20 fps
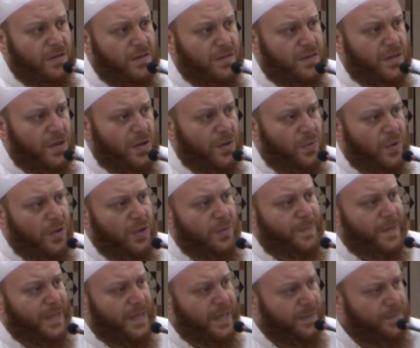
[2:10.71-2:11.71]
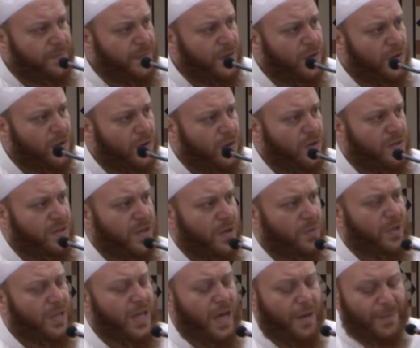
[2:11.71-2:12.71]
there
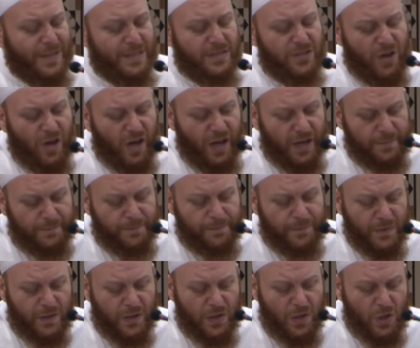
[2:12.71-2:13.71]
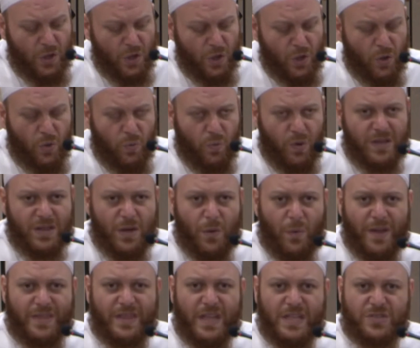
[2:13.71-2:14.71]
will come a time where the
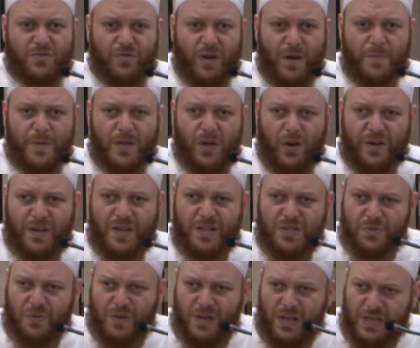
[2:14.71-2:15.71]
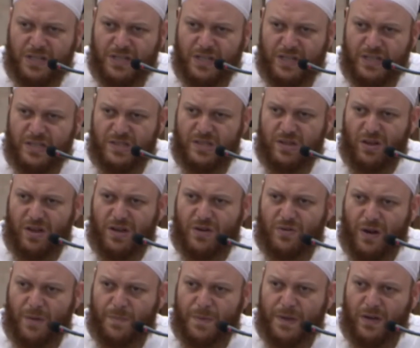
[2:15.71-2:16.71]
one that's grabbing on his religion is like
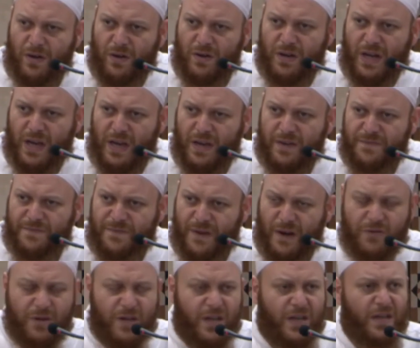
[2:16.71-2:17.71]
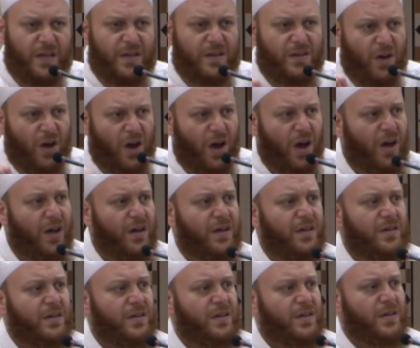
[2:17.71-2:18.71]
grabbing on a very
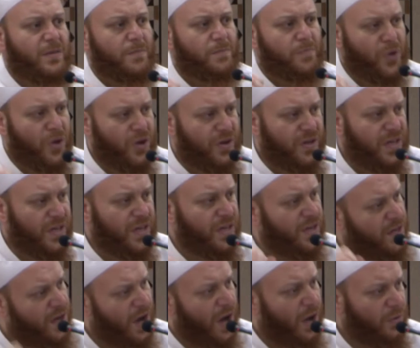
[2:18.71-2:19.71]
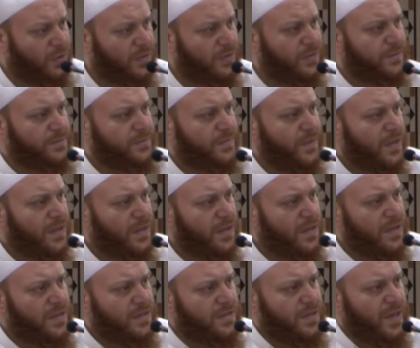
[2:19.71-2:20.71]
hot burning
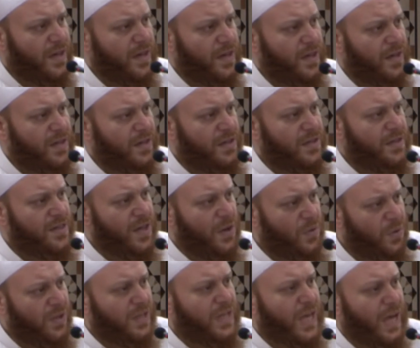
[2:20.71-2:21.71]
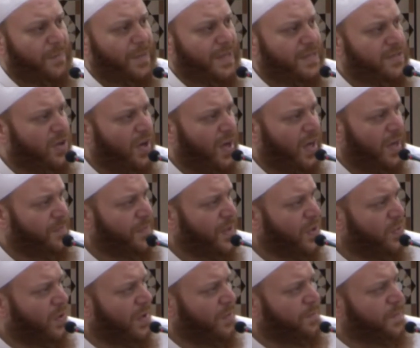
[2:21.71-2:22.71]
coal. So there will come a time
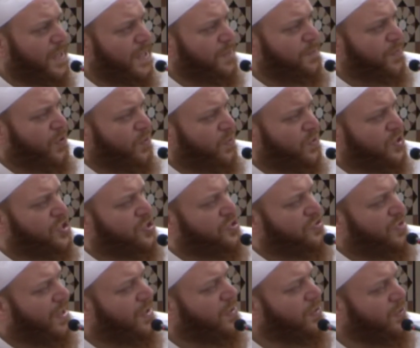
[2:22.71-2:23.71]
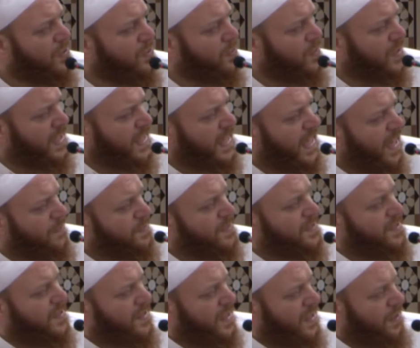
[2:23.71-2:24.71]
where people will struggle when it comes
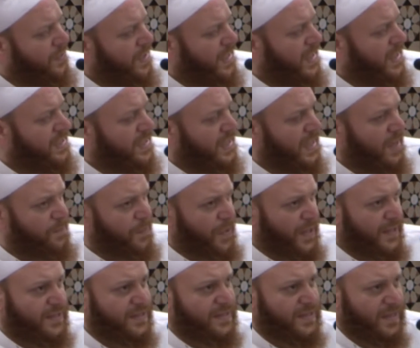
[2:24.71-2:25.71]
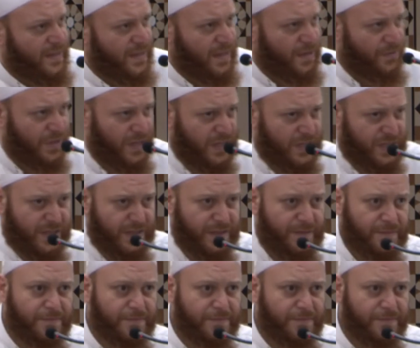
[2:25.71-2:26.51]
to their religion and practicing their religion.